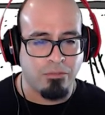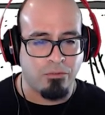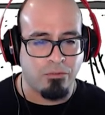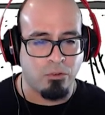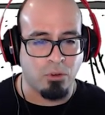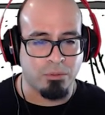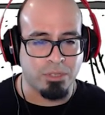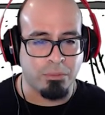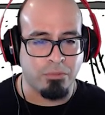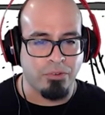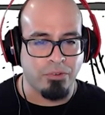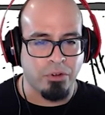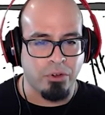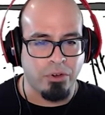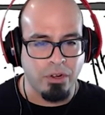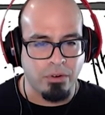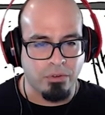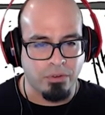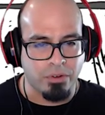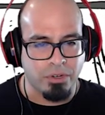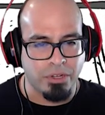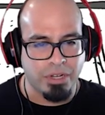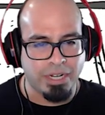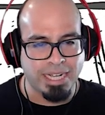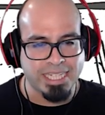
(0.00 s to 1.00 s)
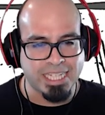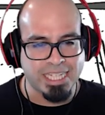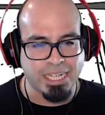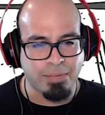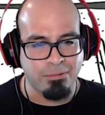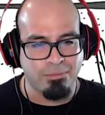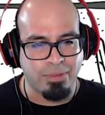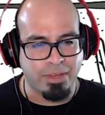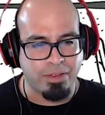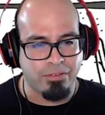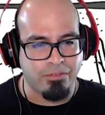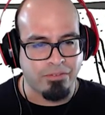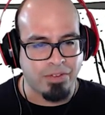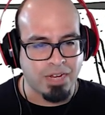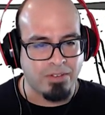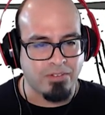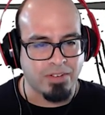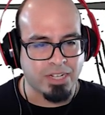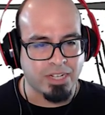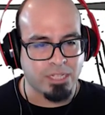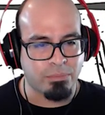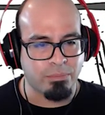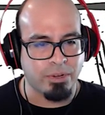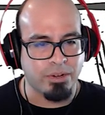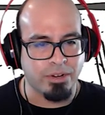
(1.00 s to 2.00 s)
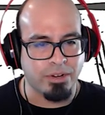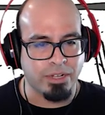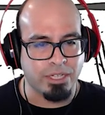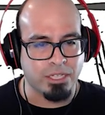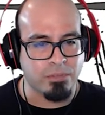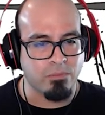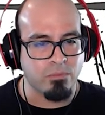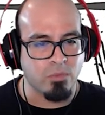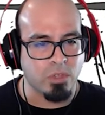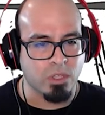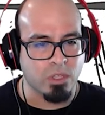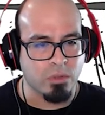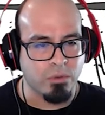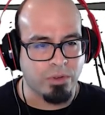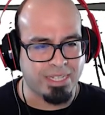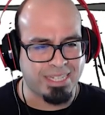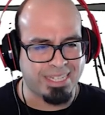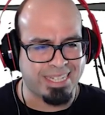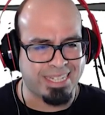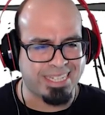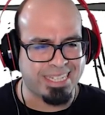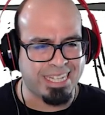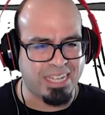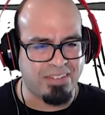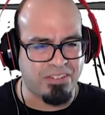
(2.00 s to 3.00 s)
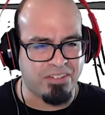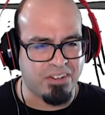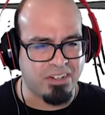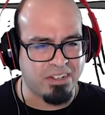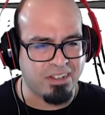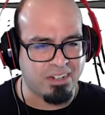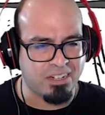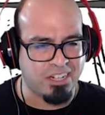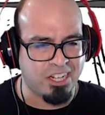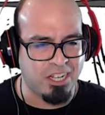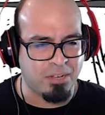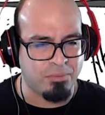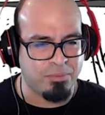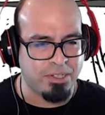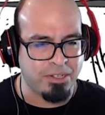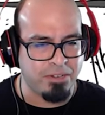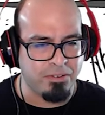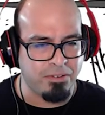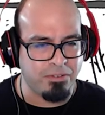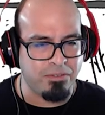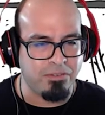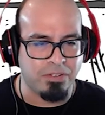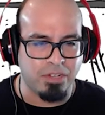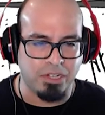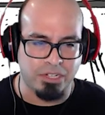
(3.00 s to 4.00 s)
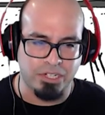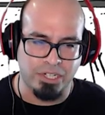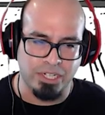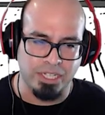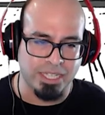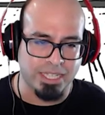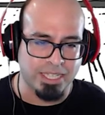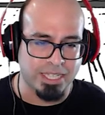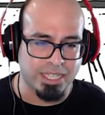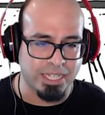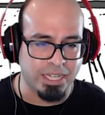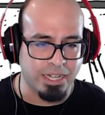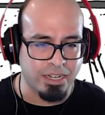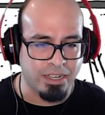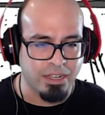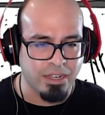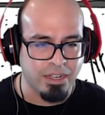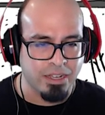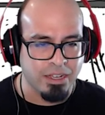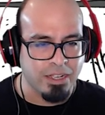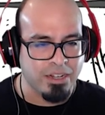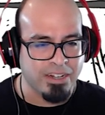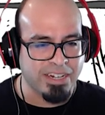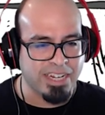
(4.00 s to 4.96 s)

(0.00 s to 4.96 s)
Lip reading: Form some of your own. You guys have a bit 5 experience. What is this even hooked up to? Flush it and see.